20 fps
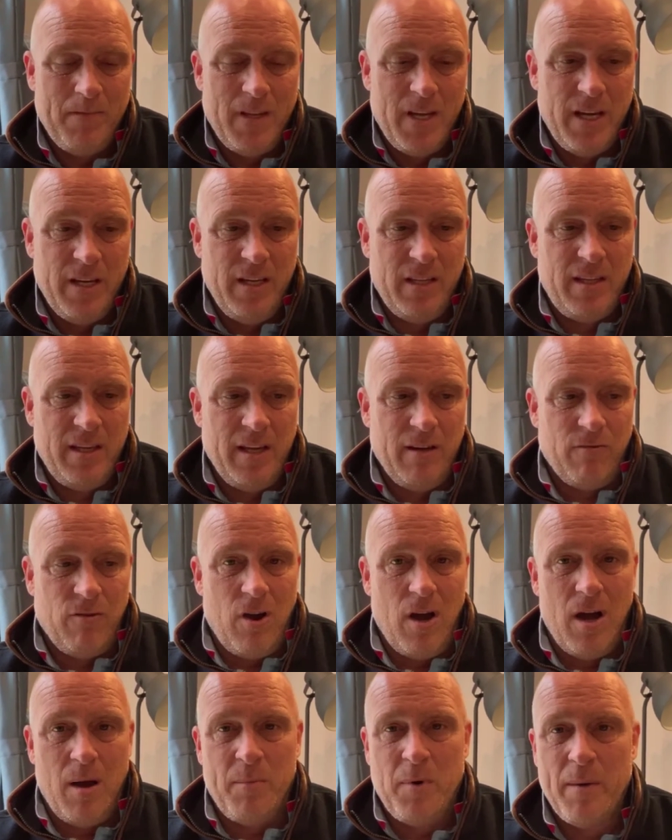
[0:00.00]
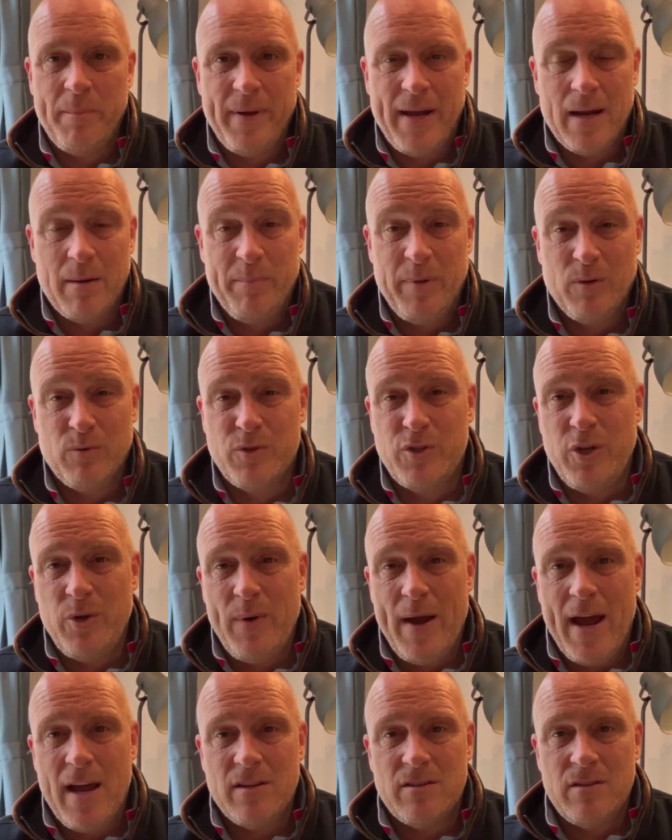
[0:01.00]
and you think, right, I might be able to build
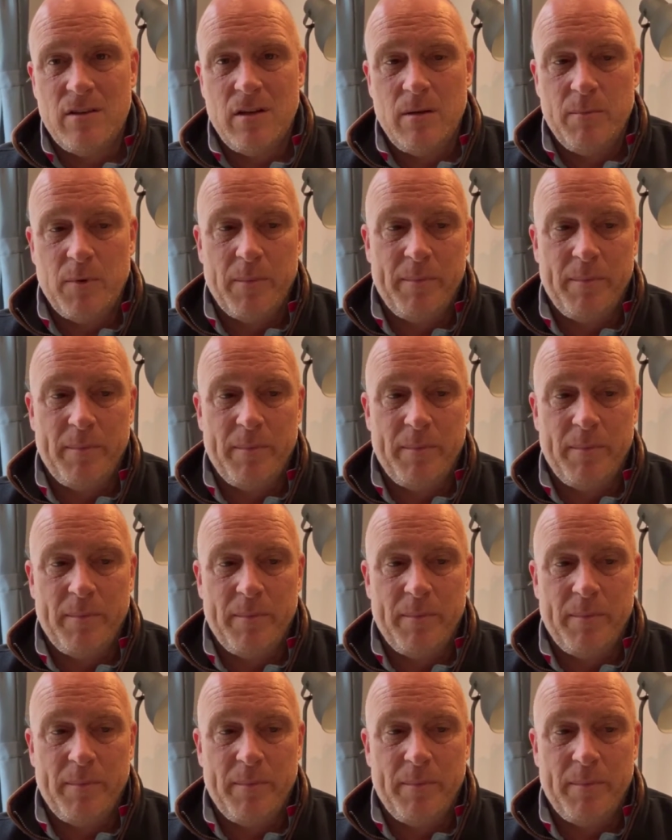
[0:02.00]
2 houses on it,